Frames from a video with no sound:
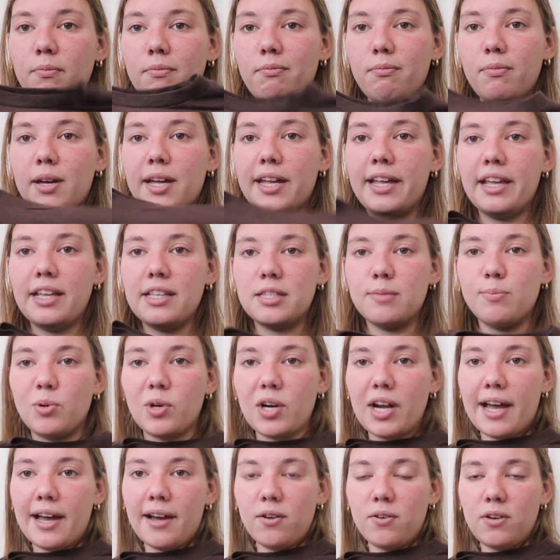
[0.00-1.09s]
but it's
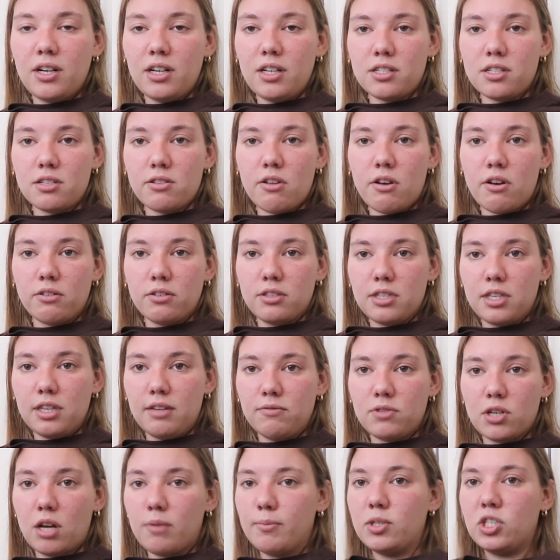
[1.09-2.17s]
brown and it's long
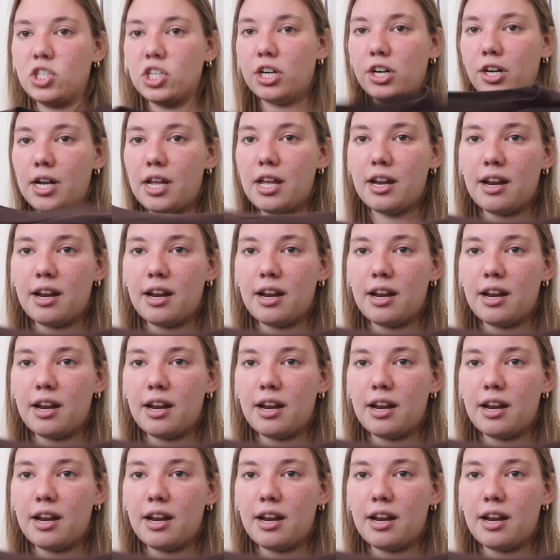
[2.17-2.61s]
sleeve Tom and Jerry,